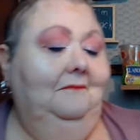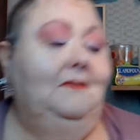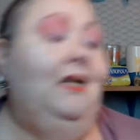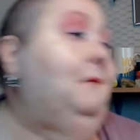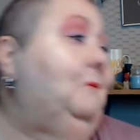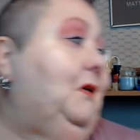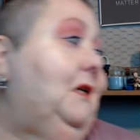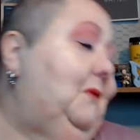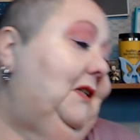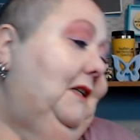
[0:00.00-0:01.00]
Let them
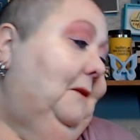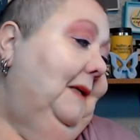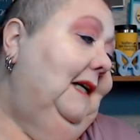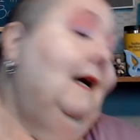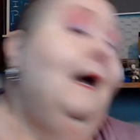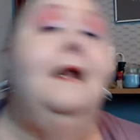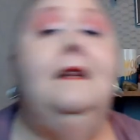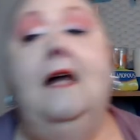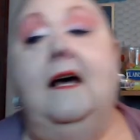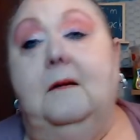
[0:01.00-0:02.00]
come tell me.
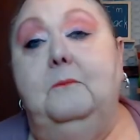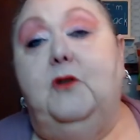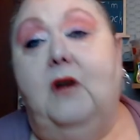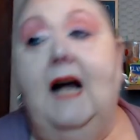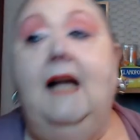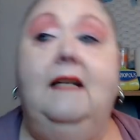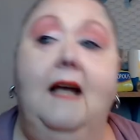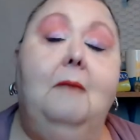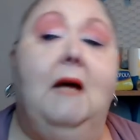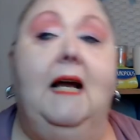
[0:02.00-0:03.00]
Let them try and
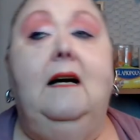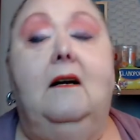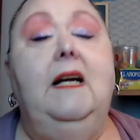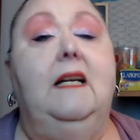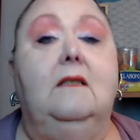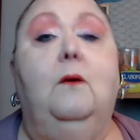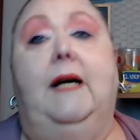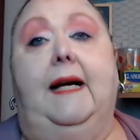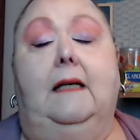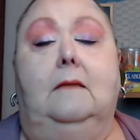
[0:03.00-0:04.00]
take my earrings away.